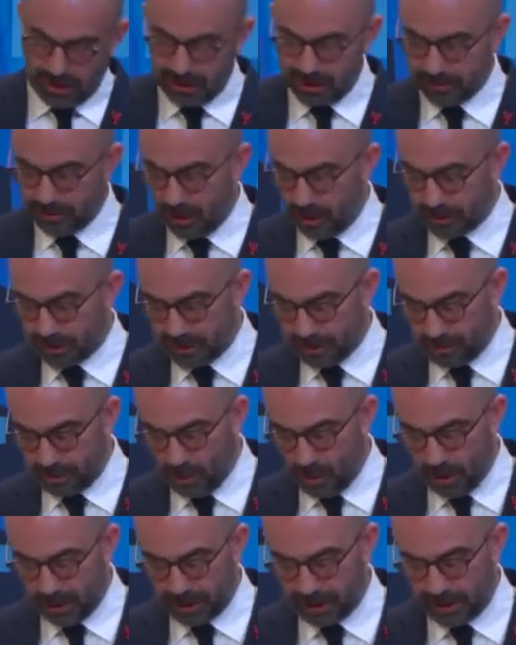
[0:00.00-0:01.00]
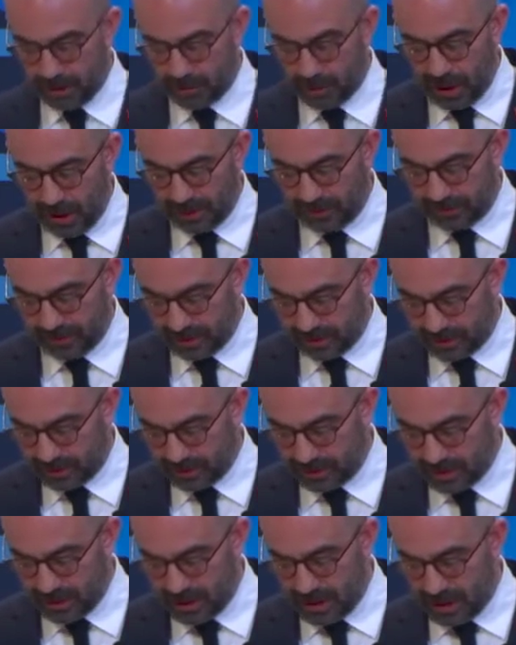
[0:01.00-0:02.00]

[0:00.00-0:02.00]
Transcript: is most importantly relevant,